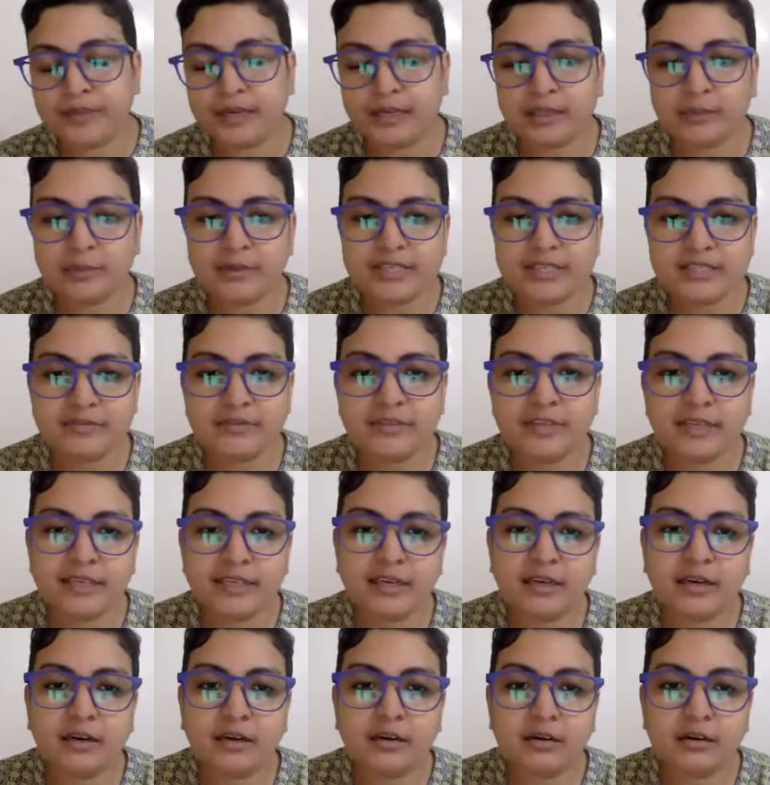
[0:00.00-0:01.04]
Otherwise, if they're
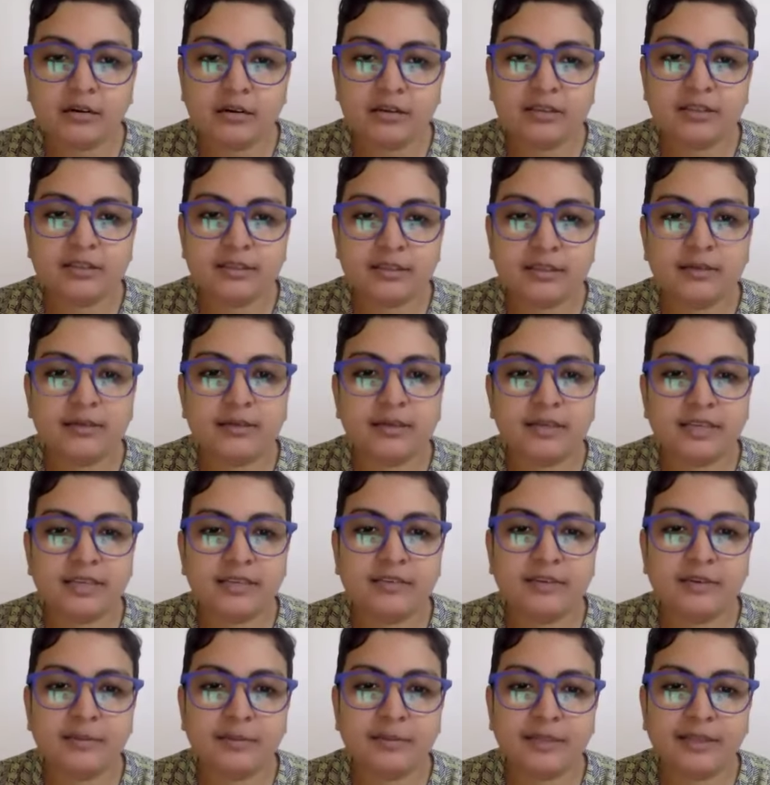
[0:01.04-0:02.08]
younger,
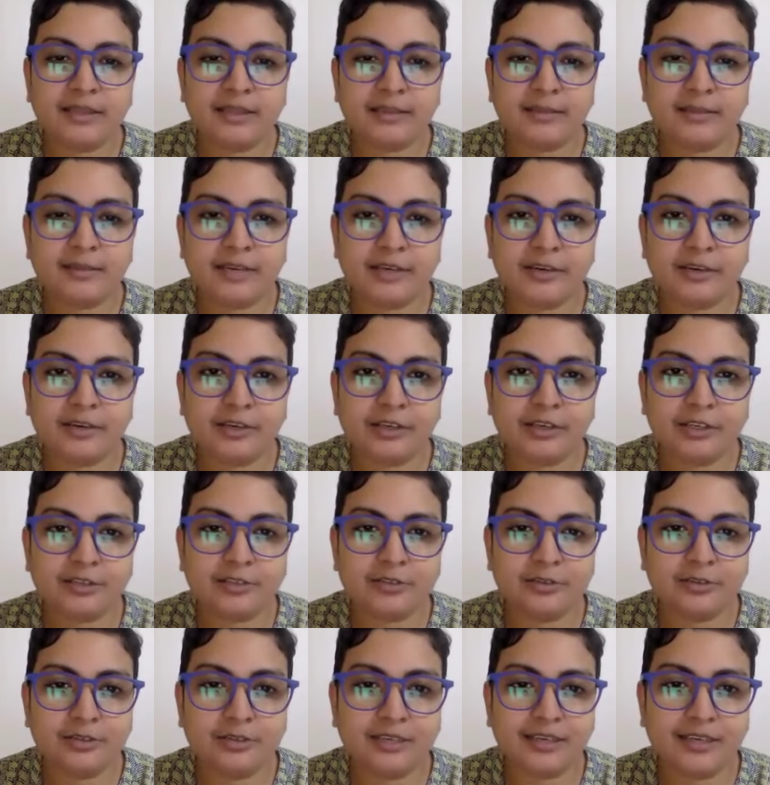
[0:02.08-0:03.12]
deworming them regularly
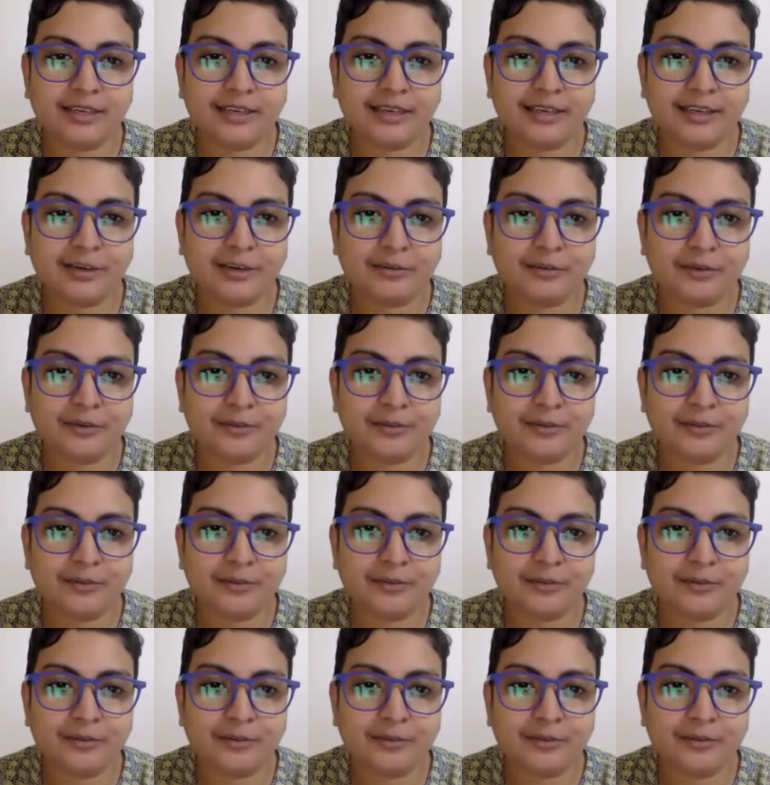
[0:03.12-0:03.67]
should take care.